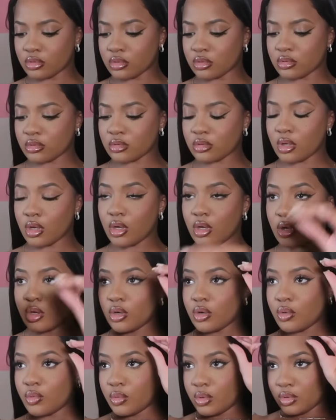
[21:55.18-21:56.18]
on.
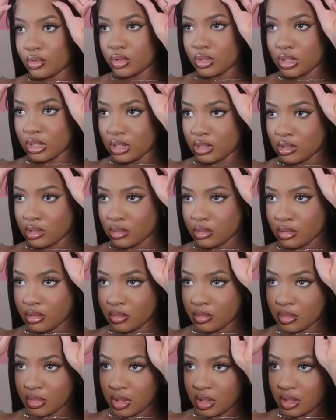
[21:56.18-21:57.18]
We'll see.
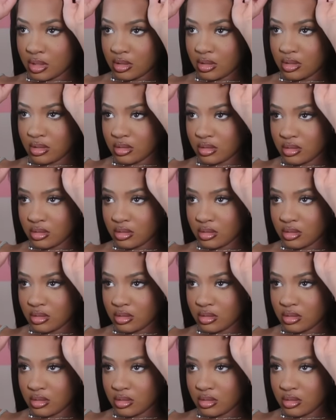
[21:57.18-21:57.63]
But